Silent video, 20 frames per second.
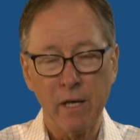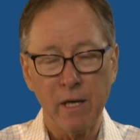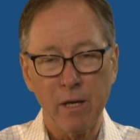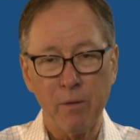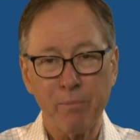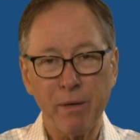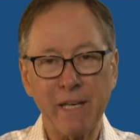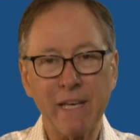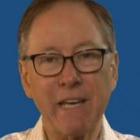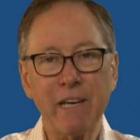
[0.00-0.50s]

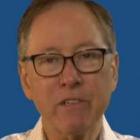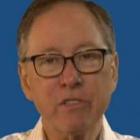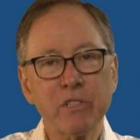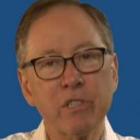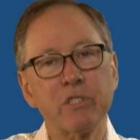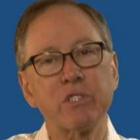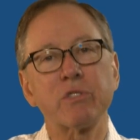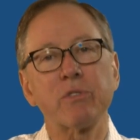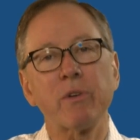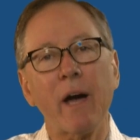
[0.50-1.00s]
But here's a
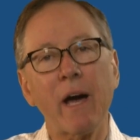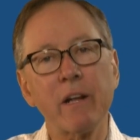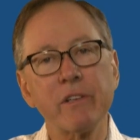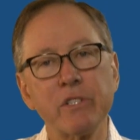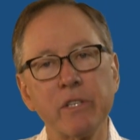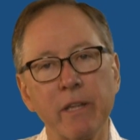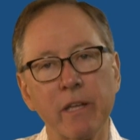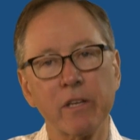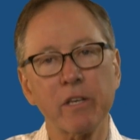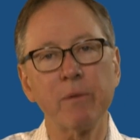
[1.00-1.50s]
strategy
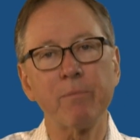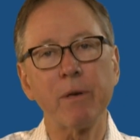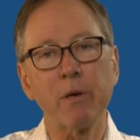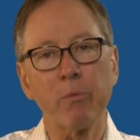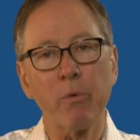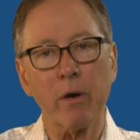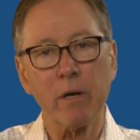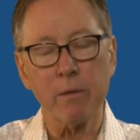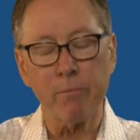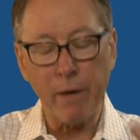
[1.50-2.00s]
that could be
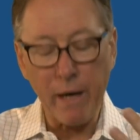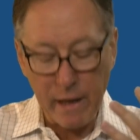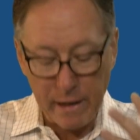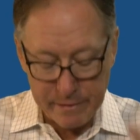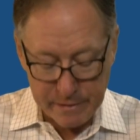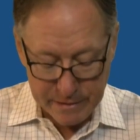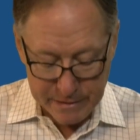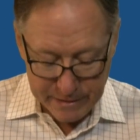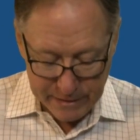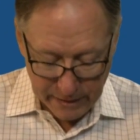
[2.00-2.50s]
working behind
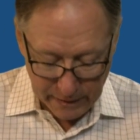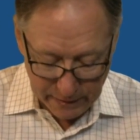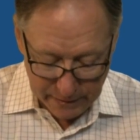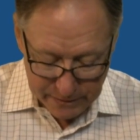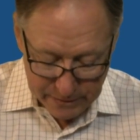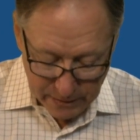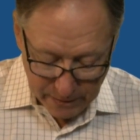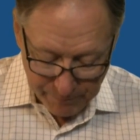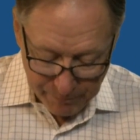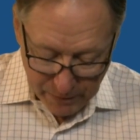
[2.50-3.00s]
the
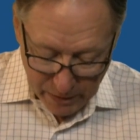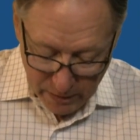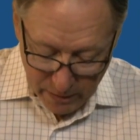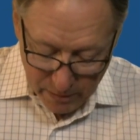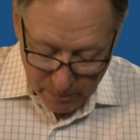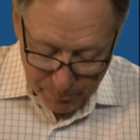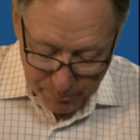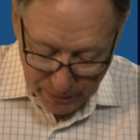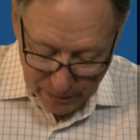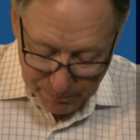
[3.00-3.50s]
scenes.
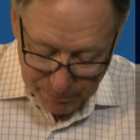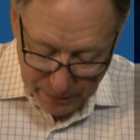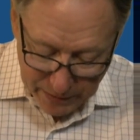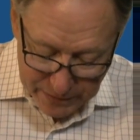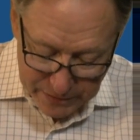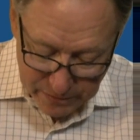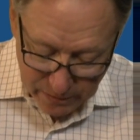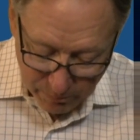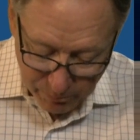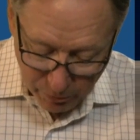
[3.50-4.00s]
Big
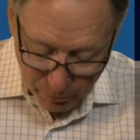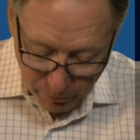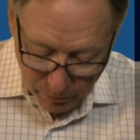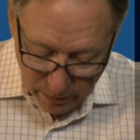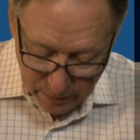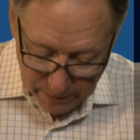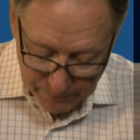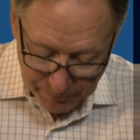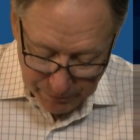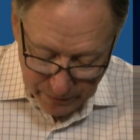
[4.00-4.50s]
piece number
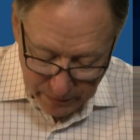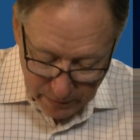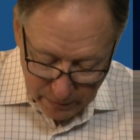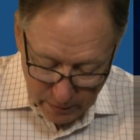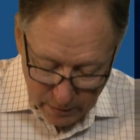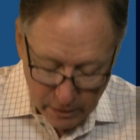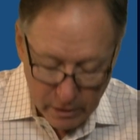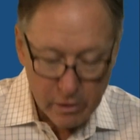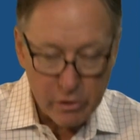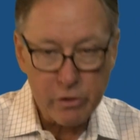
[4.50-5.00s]
1,
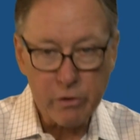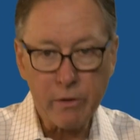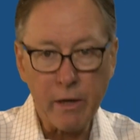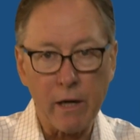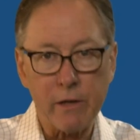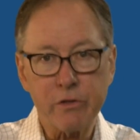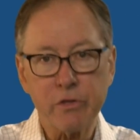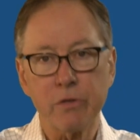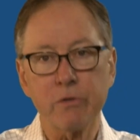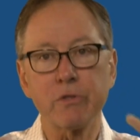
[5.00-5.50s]
you
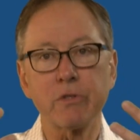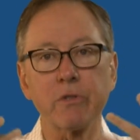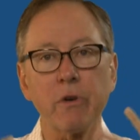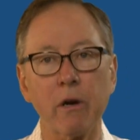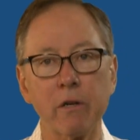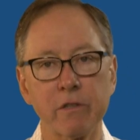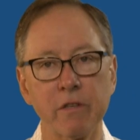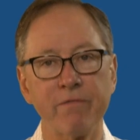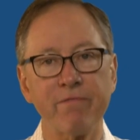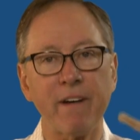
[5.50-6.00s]
got to
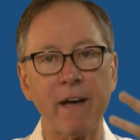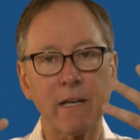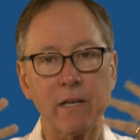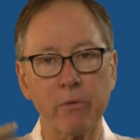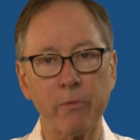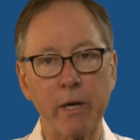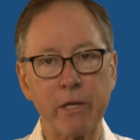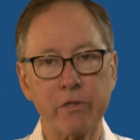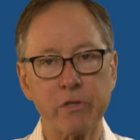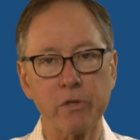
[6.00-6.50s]
start to find a
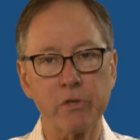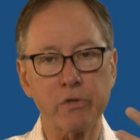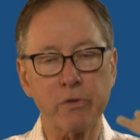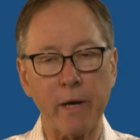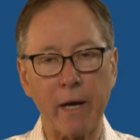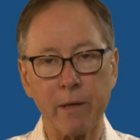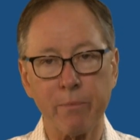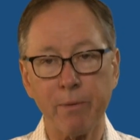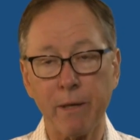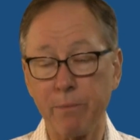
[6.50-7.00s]
way to
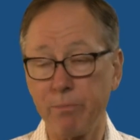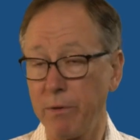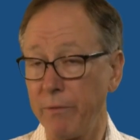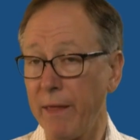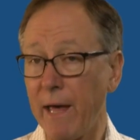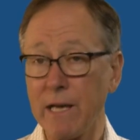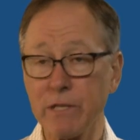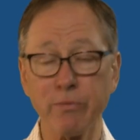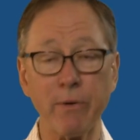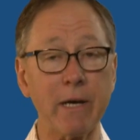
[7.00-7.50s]
attract people.
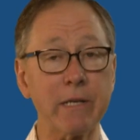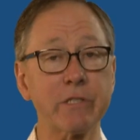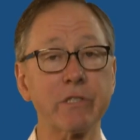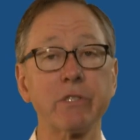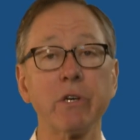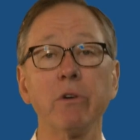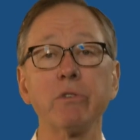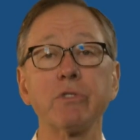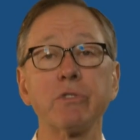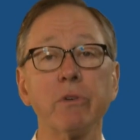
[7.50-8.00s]
That's why
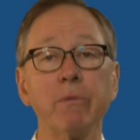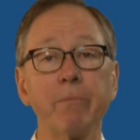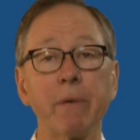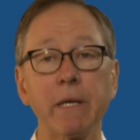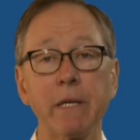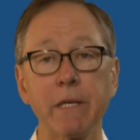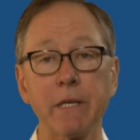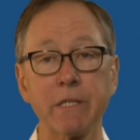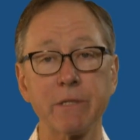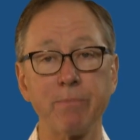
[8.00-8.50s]
social
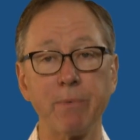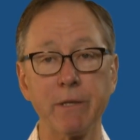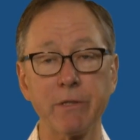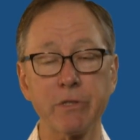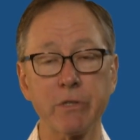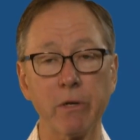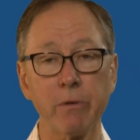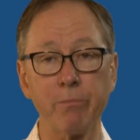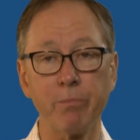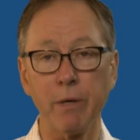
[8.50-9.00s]
media has been
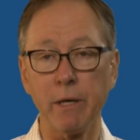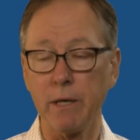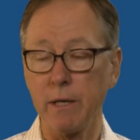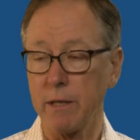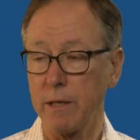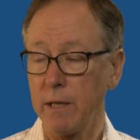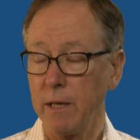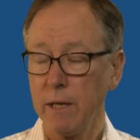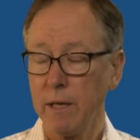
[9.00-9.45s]
so big.